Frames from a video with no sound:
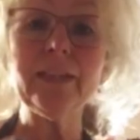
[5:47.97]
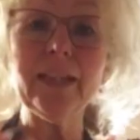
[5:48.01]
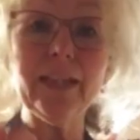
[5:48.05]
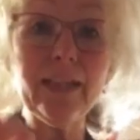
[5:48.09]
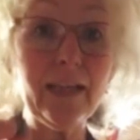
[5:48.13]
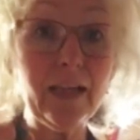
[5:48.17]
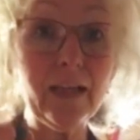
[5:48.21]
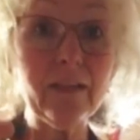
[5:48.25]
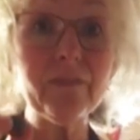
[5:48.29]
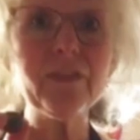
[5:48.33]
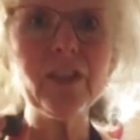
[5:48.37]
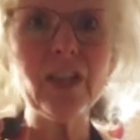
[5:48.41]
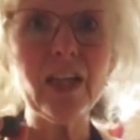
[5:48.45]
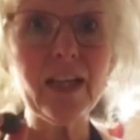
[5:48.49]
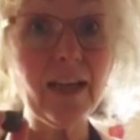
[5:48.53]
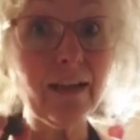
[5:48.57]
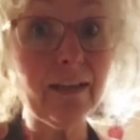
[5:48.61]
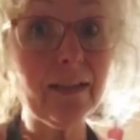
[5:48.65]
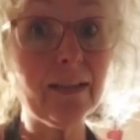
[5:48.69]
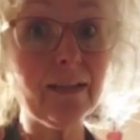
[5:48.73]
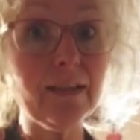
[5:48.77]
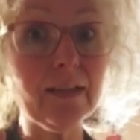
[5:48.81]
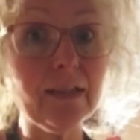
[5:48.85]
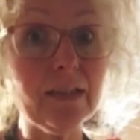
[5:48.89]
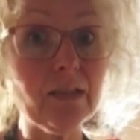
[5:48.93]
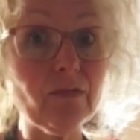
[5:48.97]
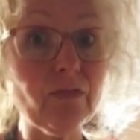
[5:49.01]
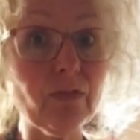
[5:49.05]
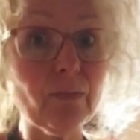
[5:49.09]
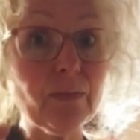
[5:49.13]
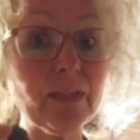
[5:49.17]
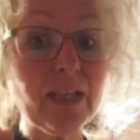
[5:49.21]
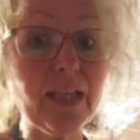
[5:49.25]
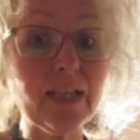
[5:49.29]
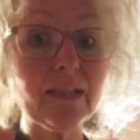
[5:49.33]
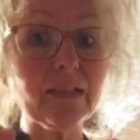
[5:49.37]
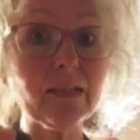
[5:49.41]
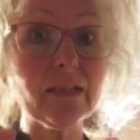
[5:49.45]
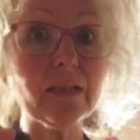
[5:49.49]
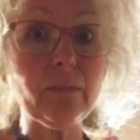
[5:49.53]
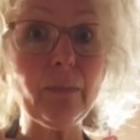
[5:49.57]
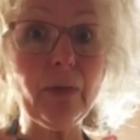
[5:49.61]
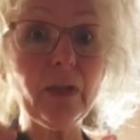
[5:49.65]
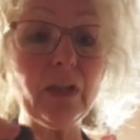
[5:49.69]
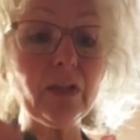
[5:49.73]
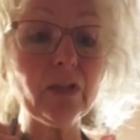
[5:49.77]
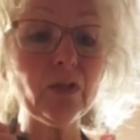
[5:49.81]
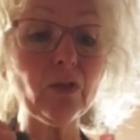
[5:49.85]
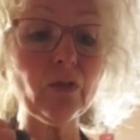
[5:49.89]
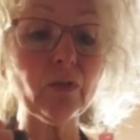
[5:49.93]
I have to hide these from Dexter,
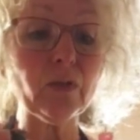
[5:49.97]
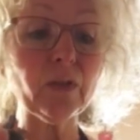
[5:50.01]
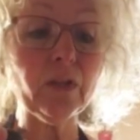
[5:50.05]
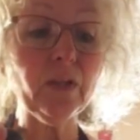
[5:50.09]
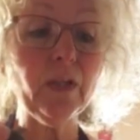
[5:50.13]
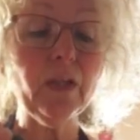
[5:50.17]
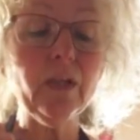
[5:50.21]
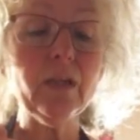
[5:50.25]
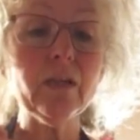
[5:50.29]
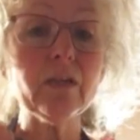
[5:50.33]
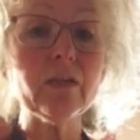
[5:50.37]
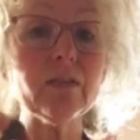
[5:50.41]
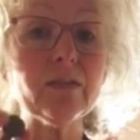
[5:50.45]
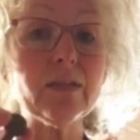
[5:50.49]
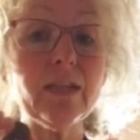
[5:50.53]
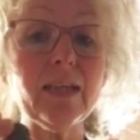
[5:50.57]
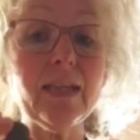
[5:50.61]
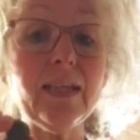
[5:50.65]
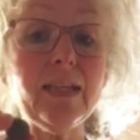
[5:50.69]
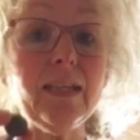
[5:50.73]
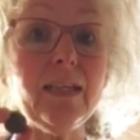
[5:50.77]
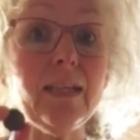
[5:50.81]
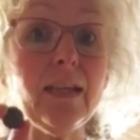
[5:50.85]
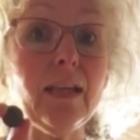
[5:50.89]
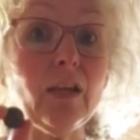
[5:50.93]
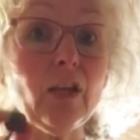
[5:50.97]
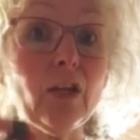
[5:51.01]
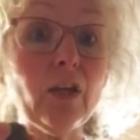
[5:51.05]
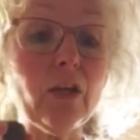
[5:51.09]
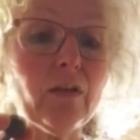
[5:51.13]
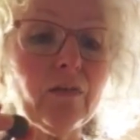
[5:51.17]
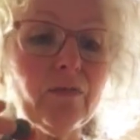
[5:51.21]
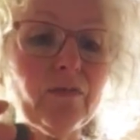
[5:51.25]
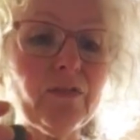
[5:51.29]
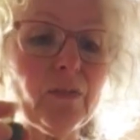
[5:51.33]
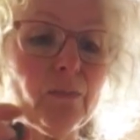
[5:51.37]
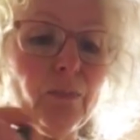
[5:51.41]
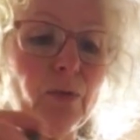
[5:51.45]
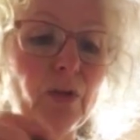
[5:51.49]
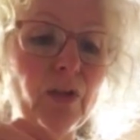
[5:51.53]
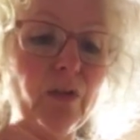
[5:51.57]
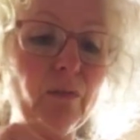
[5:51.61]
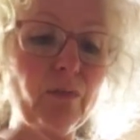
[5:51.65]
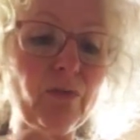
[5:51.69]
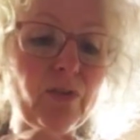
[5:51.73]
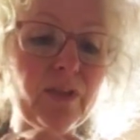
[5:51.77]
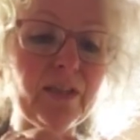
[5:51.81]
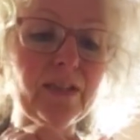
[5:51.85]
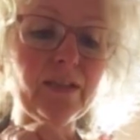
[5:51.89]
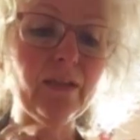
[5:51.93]
my dog, because he loves
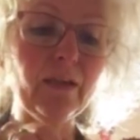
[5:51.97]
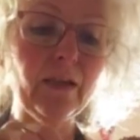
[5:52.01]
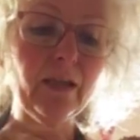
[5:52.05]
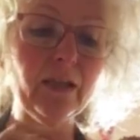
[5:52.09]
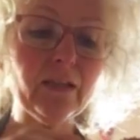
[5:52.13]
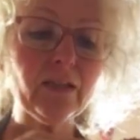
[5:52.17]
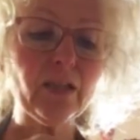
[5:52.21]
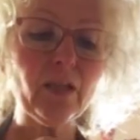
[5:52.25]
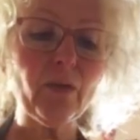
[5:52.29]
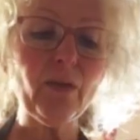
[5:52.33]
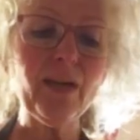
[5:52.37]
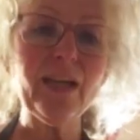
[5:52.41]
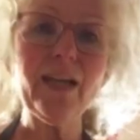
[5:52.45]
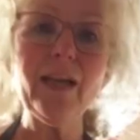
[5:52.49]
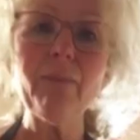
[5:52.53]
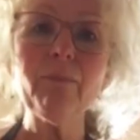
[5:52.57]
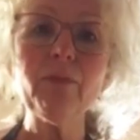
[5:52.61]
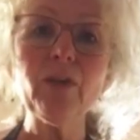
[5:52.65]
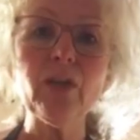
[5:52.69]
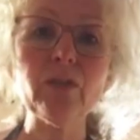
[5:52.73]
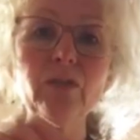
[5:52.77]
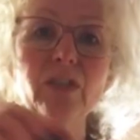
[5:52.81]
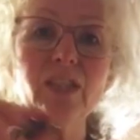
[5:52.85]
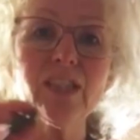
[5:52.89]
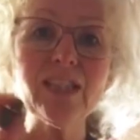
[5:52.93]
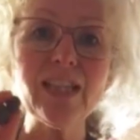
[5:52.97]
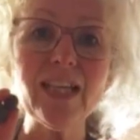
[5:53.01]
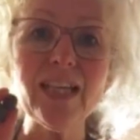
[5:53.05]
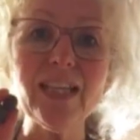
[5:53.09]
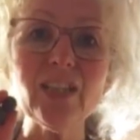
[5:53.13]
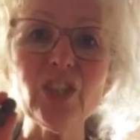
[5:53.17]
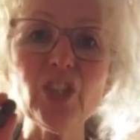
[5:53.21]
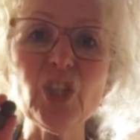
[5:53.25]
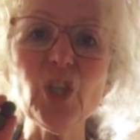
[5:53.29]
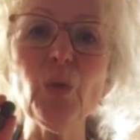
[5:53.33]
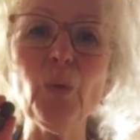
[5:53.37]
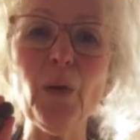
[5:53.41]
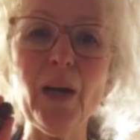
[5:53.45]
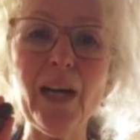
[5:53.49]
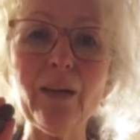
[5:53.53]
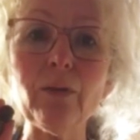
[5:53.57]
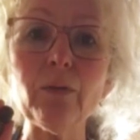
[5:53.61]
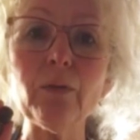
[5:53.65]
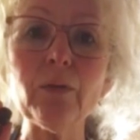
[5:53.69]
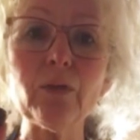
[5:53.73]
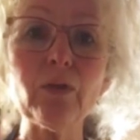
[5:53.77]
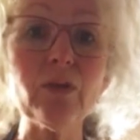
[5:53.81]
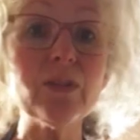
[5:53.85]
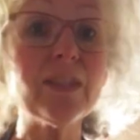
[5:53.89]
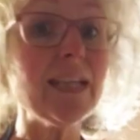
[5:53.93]
blueberries. So I am going to take two
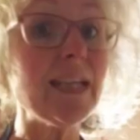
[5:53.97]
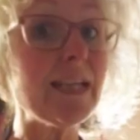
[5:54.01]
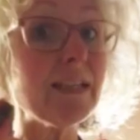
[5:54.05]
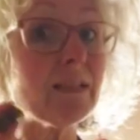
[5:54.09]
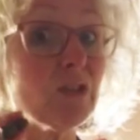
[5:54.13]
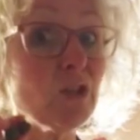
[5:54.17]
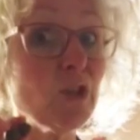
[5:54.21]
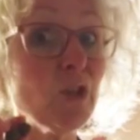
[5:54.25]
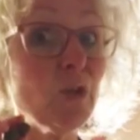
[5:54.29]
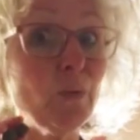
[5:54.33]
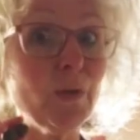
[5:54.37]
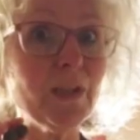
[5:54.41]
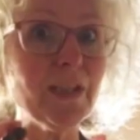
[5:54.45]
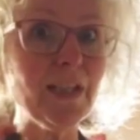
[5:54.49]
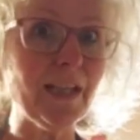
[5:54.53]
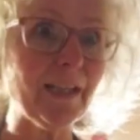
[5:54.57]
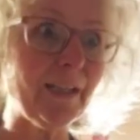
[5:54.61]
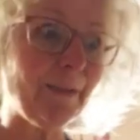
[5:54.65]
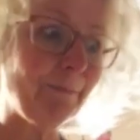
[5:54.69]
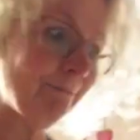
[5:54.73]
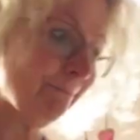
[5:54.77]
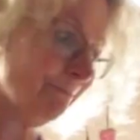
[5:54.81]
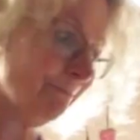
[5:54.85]
out because he has two a day.